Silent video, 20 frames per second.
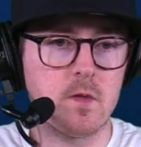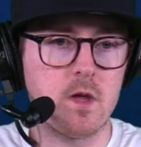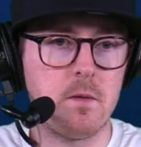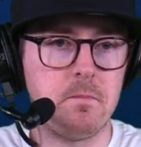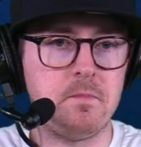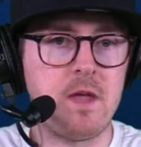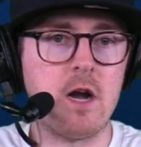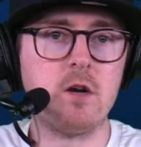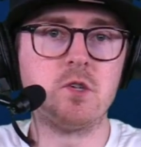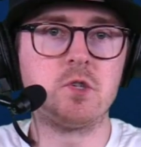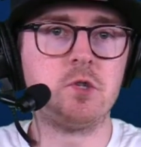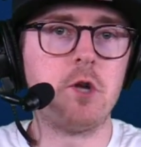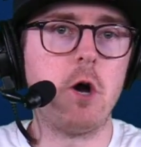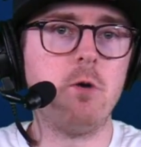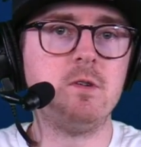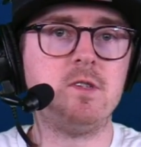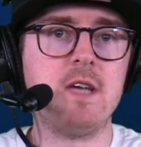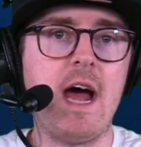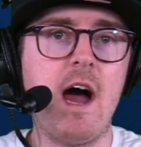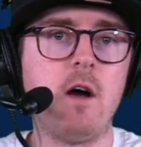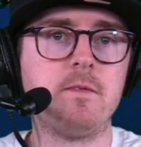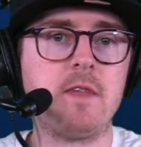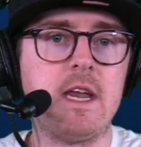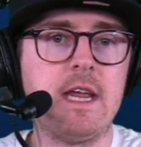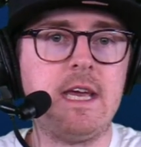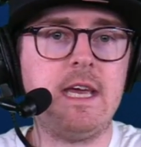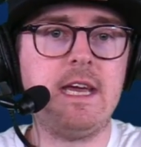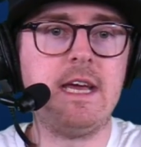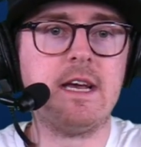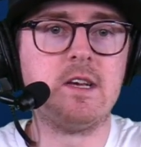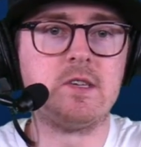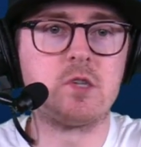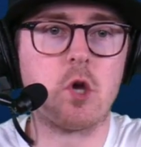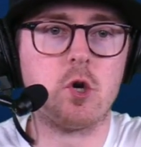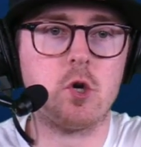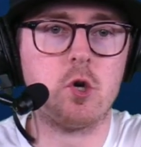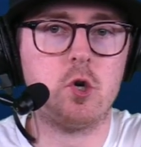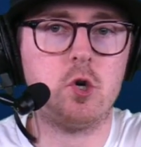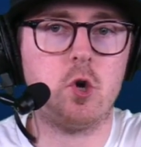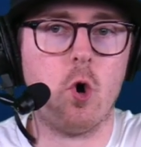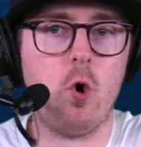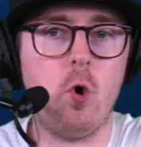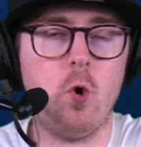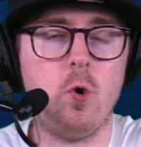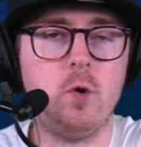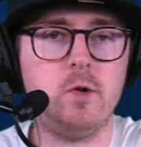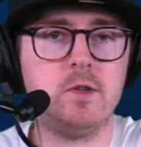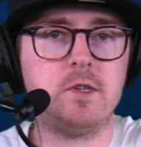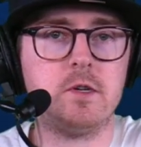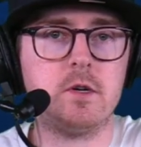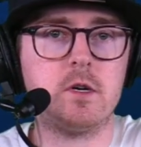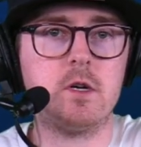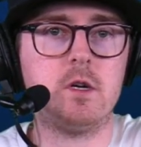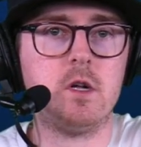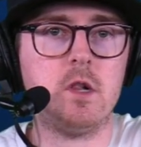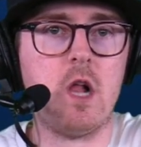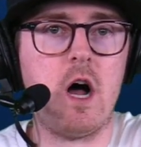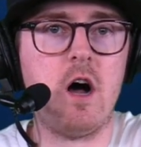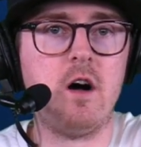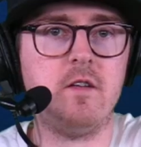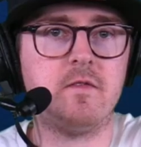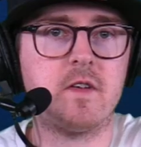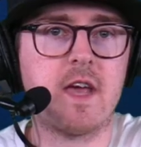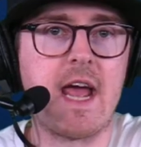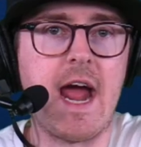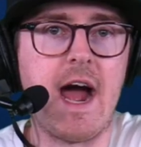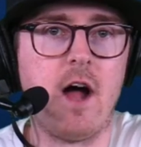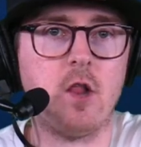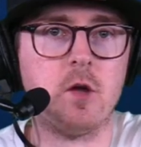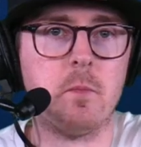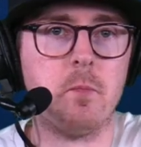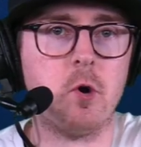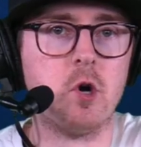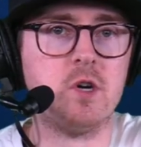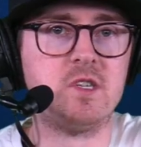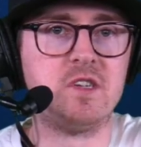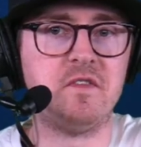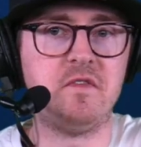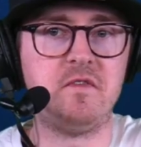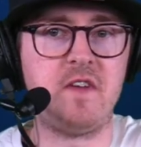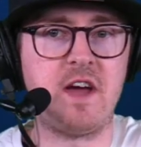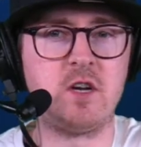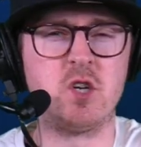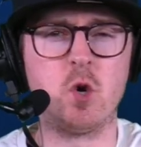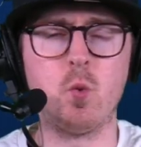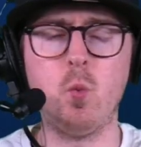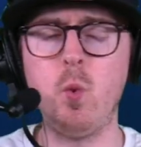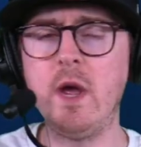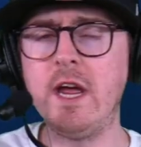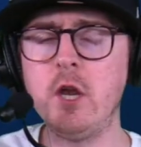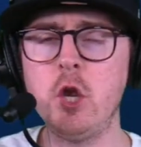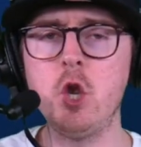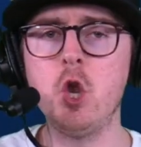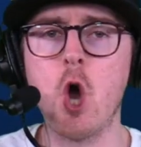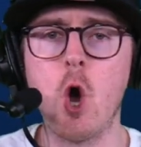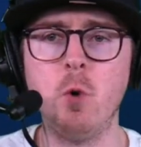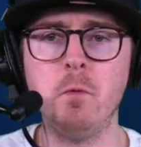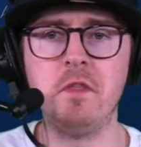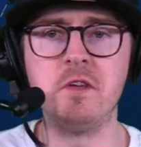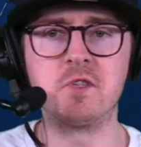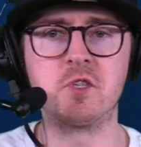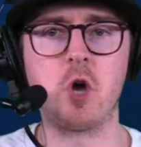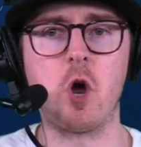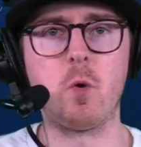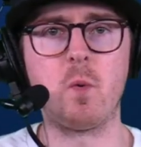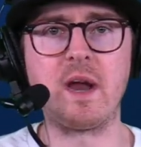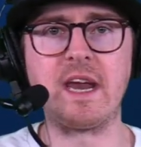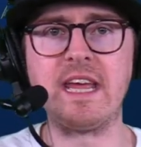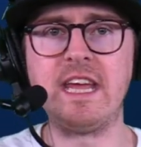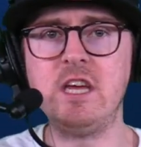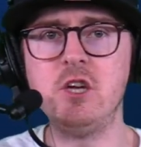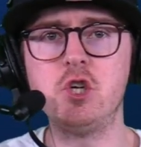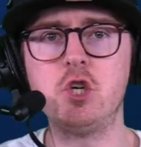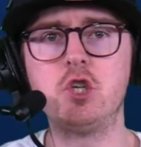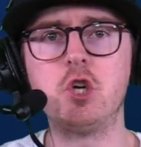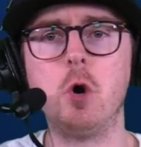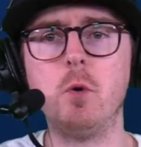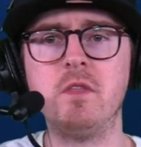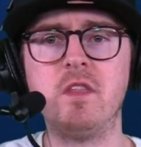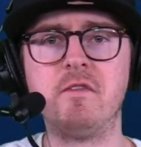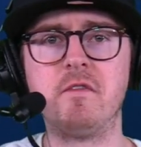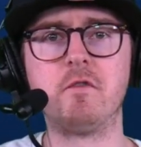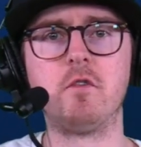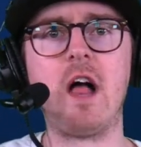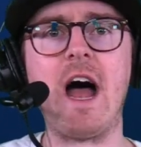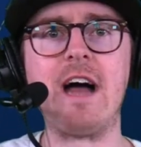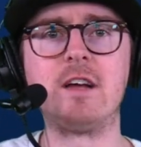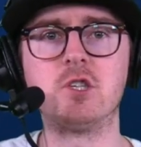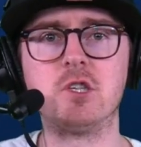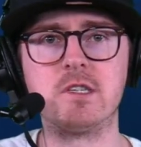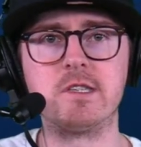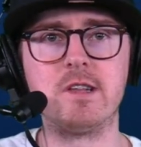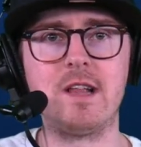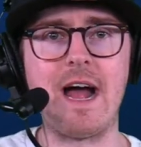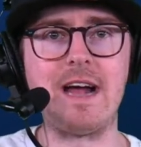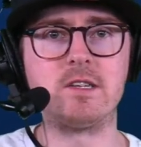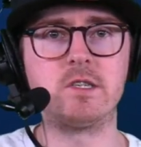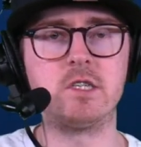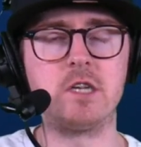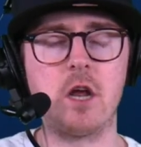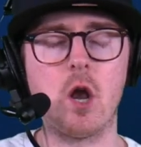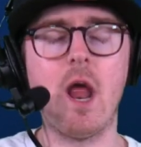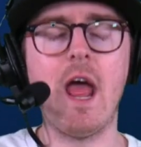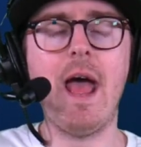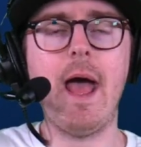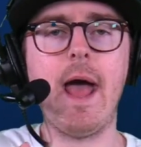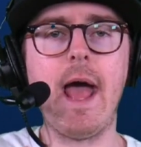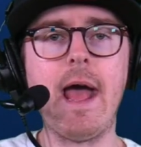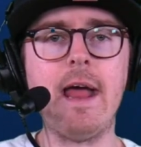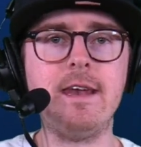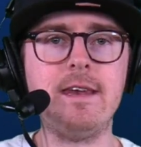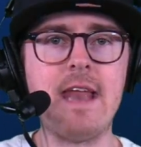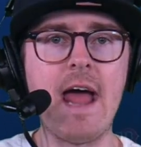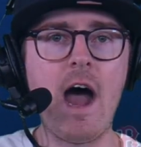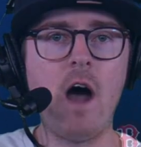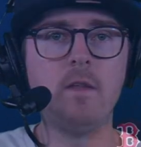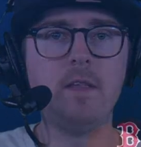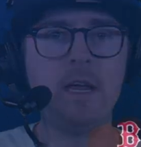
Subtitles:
There's no doubt that he is Gold Glove caliber defender. We know this already. He showed the flashes last year. And now that